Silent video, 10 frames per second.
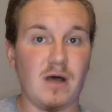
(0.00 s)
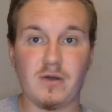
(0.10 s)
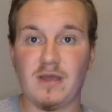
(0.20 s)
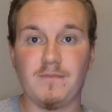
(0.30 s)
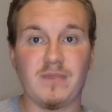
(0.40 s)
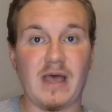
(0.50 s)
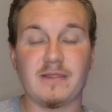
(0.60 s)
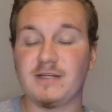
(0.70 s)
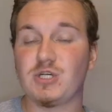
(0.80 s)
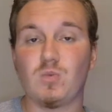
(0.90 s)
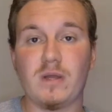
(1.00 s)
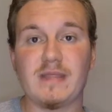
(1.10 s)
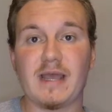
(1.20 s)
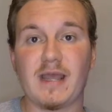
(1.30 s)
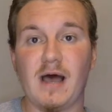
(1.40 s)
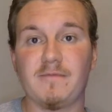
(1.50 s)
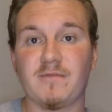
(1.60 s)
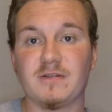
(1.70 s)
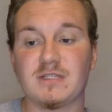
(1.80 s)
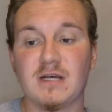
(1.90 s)
I'll give them that. They should win that
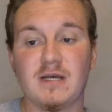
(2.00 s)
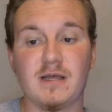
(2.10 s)
conference.